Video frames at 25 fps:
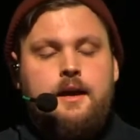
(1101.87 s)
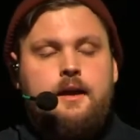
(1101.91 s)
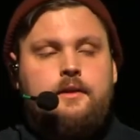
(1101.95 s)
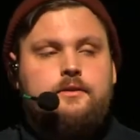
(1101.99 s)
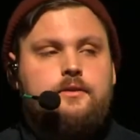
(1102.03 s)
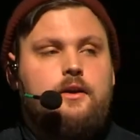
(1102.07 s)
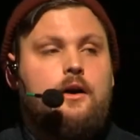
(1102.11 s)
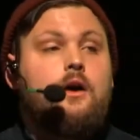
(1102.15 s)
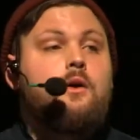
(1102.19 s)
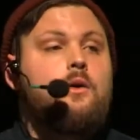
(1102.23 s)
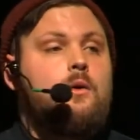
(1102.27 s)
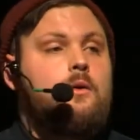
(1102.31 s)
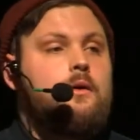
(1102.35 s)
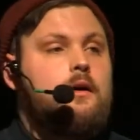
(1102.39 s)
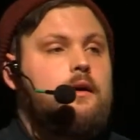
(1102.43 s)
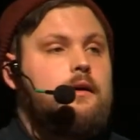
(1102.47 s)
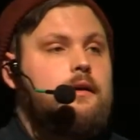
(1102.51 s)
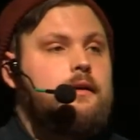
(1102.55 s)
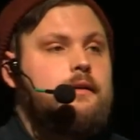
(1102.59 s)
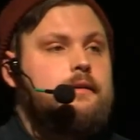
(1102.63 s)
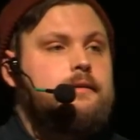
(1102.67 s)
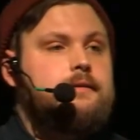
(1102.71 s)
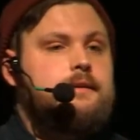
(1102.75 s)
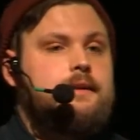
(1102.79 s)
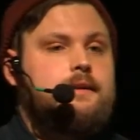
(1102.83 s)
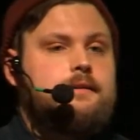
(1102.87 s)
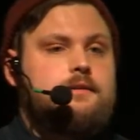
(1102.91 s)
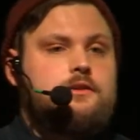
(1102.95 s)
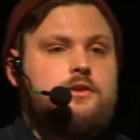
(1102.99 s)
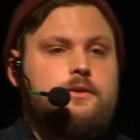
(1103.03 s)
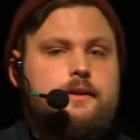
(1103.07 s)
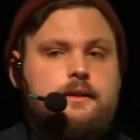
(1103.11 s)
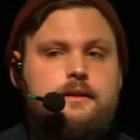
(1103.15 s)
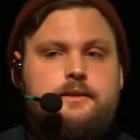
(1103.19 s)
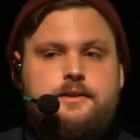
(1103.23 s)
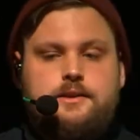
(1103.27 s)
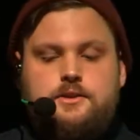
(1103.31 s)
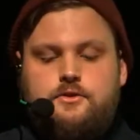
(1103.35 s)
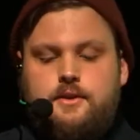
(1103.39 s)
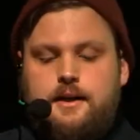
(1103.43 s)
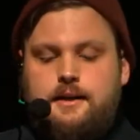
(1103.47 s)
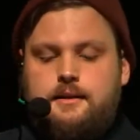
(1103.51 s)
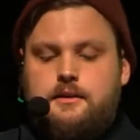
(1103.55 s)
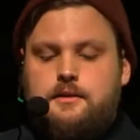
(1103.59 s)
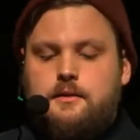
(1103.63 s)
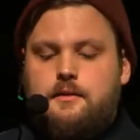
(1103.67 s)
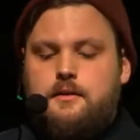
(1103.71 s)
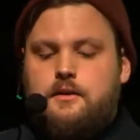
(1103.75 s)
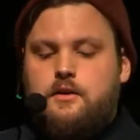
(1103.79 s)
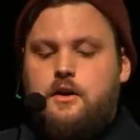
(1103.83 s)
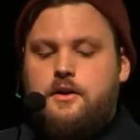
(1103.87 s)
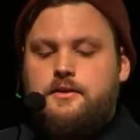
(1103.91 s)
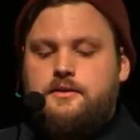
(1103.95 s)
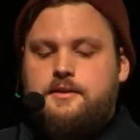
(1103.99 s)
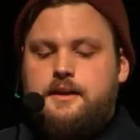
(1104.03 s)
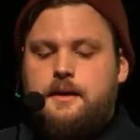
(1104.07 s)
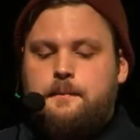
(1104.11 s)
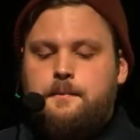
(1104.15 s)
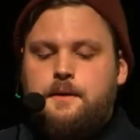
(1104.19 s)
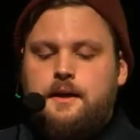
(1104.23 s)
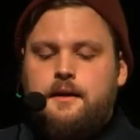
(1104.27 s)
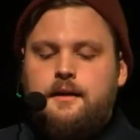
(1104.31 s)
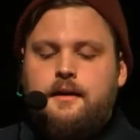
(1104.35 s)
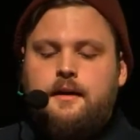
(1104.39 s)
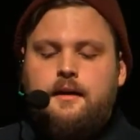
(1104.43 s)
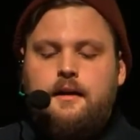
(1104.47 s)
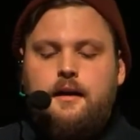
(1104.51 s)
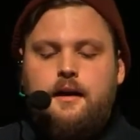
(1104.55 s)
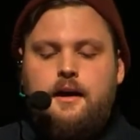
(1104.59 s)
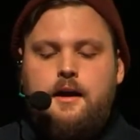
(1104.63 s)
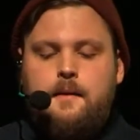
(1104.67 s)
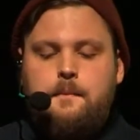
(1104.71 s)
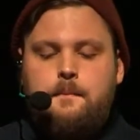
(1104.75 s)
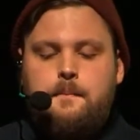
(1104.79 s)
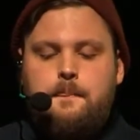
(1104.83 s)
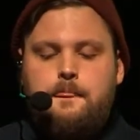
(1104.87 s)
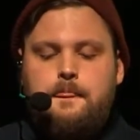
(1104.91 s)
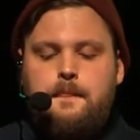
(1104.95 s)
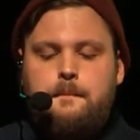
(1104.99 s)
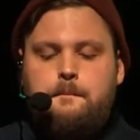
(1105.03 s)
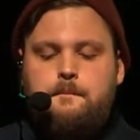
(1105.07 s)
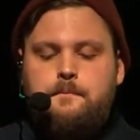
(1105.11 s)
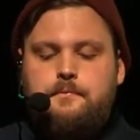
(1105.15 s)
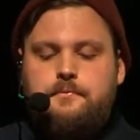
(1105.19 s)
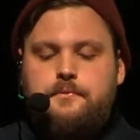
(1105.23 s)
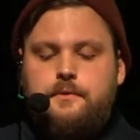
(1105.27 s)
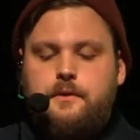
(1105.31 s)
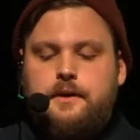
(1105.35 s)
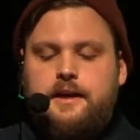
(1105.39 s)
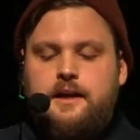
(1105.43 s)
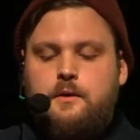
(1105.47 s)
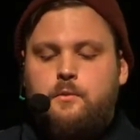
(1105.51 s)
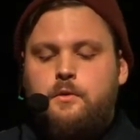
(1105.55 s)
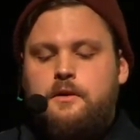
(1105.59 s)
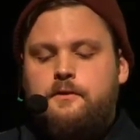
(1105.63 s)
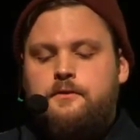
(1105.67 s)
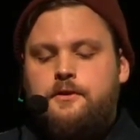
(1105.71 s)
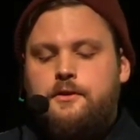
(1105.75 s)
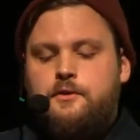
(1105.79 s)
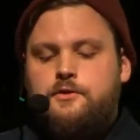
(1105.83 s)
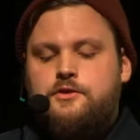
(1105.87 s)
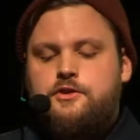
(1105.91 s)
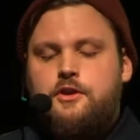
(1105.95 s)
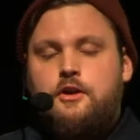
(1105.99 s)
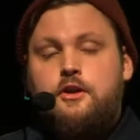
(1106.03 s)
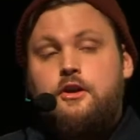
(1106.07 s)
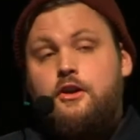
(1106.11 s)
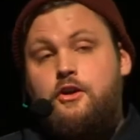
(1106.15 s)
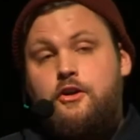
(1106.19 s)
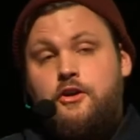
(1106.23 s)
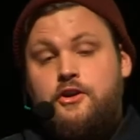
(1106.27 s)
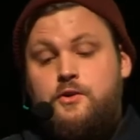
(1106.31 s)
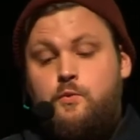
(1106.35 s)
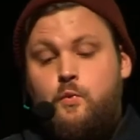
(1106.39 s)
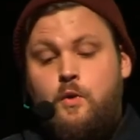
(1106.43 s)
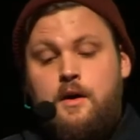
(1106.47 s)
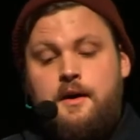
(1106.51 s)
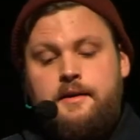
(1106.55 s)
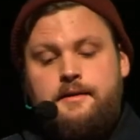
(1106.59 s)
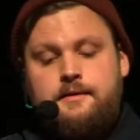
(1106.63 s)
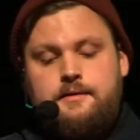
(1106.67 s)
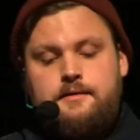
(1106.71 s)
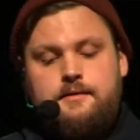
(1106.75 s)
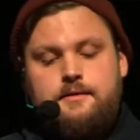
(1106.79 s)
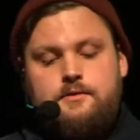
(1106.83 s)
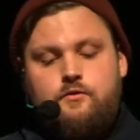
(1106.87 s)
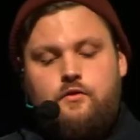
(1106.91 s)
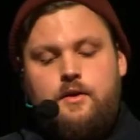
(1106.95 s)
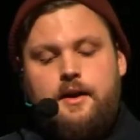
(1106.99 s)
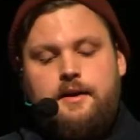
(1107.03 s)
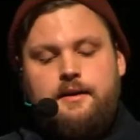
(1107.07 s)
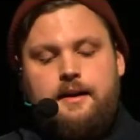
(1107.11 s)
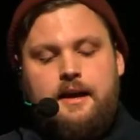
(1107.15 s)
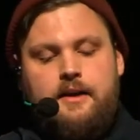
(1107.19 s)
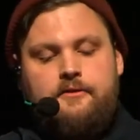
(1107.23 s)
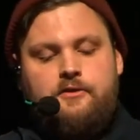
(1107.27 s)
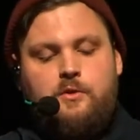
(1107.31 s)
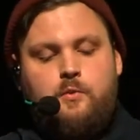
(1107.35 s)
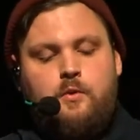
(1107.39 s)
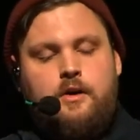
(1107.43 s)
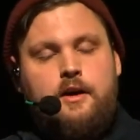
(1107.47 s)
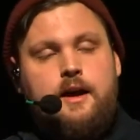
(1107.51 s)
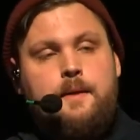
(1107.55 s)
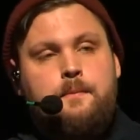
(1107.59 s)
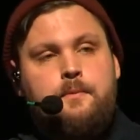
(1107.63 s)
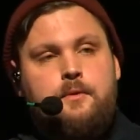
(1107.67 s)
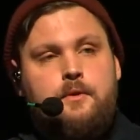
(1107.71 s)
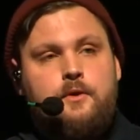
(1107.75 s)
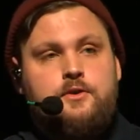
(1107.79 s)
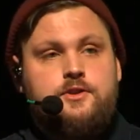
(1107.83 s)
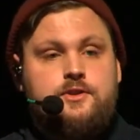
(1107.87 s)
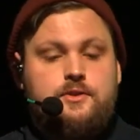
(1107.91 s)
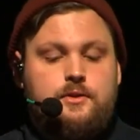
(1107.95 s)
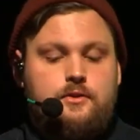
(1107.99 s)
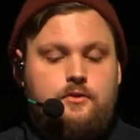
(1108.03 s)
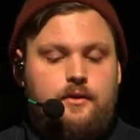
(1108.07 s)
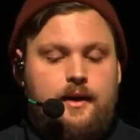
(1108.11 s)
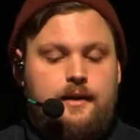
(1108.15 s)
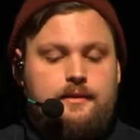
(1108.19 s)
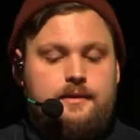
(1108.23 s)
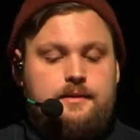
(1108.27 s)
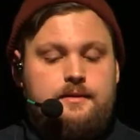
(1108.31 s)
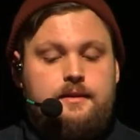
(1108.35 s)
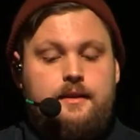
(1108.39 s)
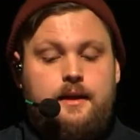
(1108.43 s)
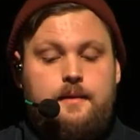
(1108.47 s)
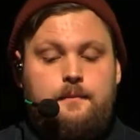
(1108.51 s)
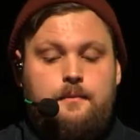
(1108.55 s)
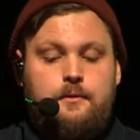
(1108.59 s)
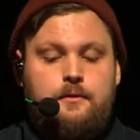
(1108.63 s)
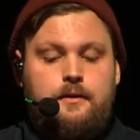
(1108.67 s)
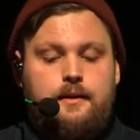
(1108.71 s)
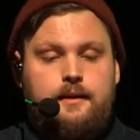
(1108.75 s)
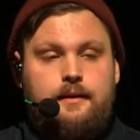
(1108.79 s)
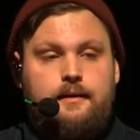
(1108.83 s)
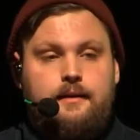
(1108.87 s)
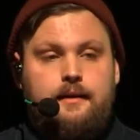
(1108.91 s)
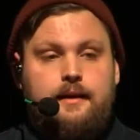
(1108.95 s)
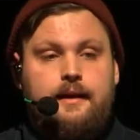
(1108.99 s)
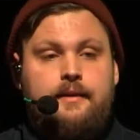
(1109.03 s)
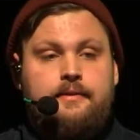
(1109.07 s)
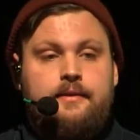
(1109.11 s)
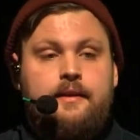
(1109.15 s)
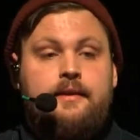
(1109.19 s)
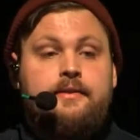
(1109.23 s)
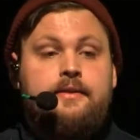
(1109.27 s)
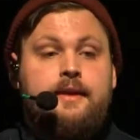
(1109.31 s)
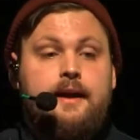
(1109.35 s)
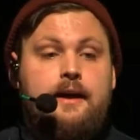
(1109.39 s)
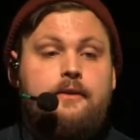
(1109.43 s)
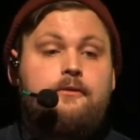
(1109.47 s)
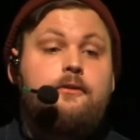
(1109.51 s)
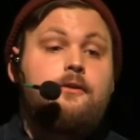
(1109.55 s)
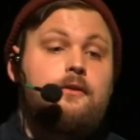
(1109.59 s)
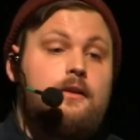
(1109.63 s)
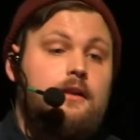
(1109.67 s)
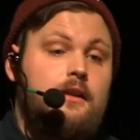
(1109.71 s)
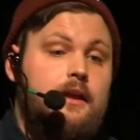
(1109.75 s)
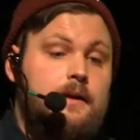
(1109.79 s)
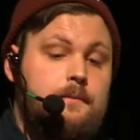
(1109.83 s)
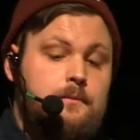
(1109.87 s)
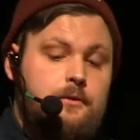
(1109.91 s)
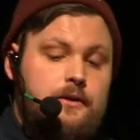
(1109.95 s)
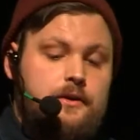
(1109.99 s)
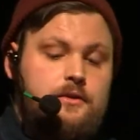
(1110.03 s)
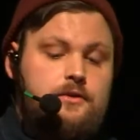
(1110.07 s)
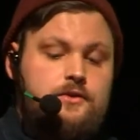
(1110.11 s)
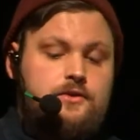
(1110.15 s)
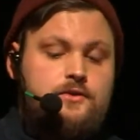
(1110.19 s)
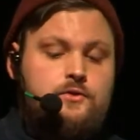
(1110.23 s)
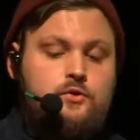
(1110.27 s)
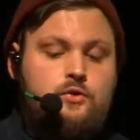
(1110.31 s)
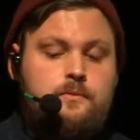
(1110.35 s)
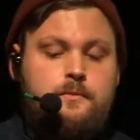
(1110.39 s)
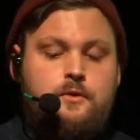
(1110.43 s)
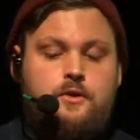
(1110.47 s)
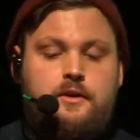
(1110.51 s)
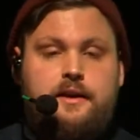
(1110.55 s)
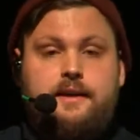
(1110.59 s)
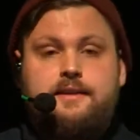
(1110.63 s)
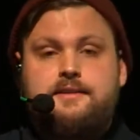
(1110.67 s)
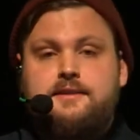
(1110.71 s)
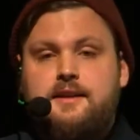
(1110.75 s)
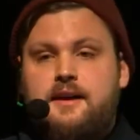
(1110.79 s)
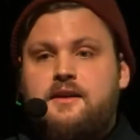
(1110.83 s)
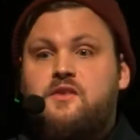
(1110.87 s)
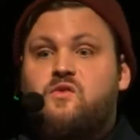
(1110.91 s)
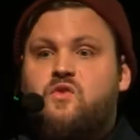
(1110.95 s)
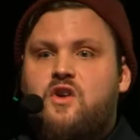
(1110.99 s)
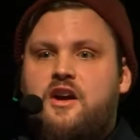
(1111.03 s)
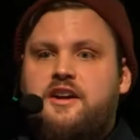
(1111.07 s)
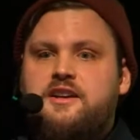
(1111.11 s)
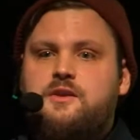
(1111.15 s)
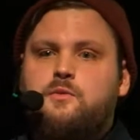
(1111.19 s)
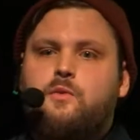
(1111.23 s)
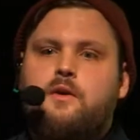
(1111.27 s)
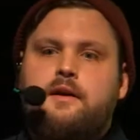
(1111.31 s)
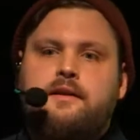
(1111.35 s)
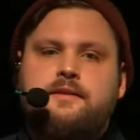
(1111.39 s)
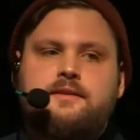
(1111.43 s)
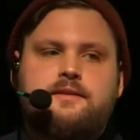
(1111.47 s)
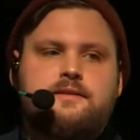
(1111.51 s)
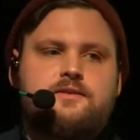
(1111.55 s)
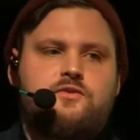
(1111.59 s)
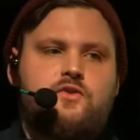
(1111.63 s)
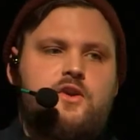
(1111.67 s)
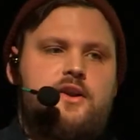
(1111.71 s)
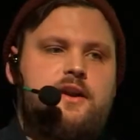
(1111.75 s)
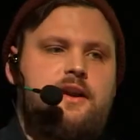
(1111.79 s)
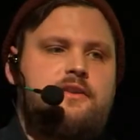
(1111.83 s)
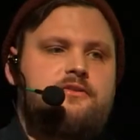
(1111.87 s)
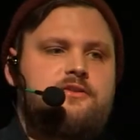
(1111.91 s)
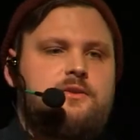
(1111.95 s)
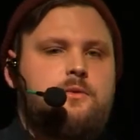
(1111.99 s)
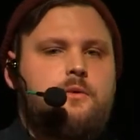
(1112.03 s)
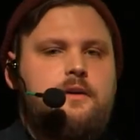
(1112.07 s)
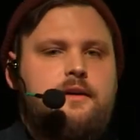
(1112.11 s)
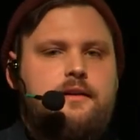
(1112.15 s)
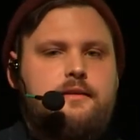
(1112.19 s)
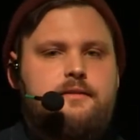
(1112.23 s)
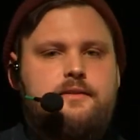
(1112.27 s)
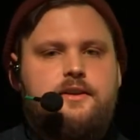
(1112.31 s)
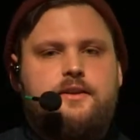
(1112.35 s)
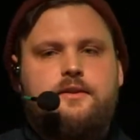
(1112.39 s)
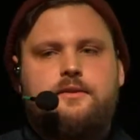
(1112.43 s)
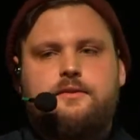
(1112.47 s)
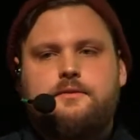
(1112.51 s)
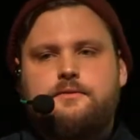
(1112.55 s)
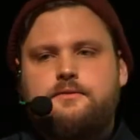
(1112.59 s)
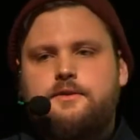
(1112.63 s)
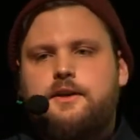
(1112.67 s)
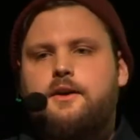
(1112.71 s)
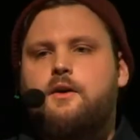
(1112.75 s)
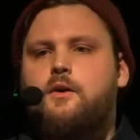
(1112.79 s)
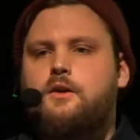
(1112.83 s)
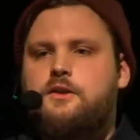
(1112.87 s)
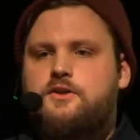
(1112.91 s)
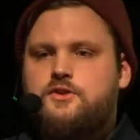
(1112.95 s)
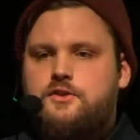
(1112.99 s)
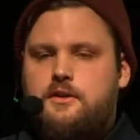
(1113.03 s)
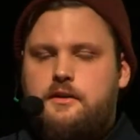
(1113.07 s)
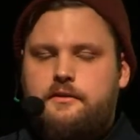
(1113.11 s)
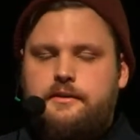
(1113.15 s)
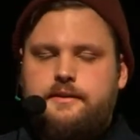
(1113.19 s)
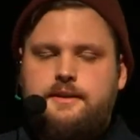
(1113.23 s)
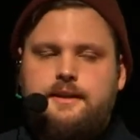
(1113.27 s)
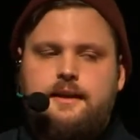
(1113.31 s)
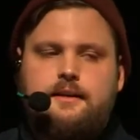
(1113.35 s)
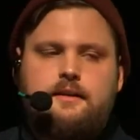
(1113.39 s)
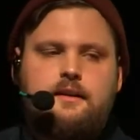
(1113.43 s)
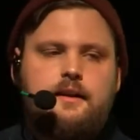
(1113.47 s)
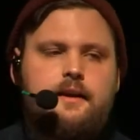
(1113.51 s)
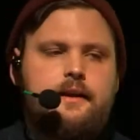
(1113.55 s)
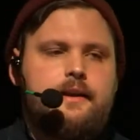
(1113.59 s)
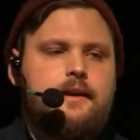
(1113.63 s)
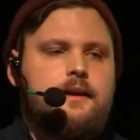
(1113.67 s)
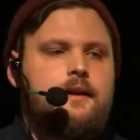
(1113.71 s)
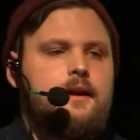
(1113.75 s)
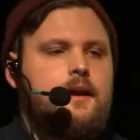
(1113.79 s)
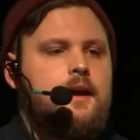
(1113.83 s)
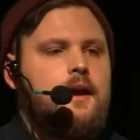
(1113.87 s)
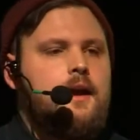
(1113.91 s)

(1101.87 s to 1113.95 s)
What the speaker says: So to illustrate the concept, here we've used the learn once, write everywhere approach to create this library. And then for a library consumer, it's a write once, run everywhere, the old Java tagline.